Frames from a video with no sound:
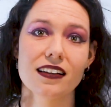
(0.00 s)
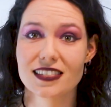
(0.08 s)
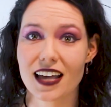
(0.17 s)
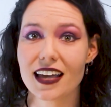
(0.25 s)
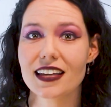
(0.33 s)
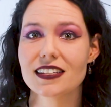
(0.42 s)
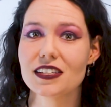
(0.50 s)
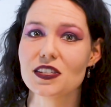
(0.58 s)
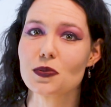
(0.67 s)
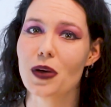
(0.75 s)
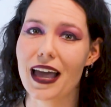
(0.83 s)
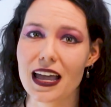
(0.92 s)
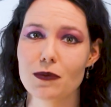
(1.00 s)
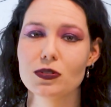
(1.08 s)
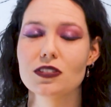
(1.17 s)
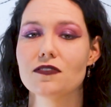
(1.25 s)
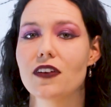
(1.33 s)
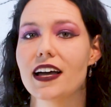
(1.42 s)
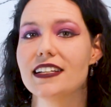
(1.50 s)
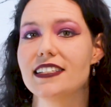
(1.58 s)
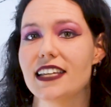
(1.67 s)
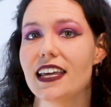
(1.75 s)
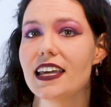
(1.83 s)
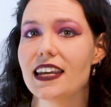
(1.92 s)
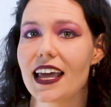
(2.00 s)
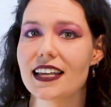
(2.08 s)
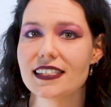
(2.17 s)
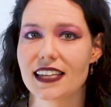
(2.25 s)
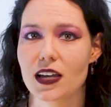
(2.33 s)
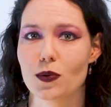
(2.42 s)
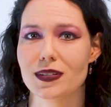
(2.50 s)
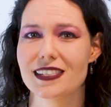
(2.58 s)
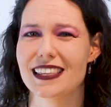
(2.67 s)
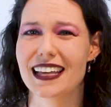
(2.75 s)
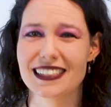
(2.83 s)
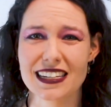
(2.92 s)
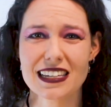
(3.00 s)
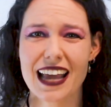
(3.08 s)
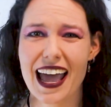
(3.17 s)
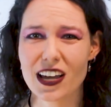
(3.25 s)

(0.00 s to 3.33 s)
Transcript: scientists were able to find DNA sequence that didn't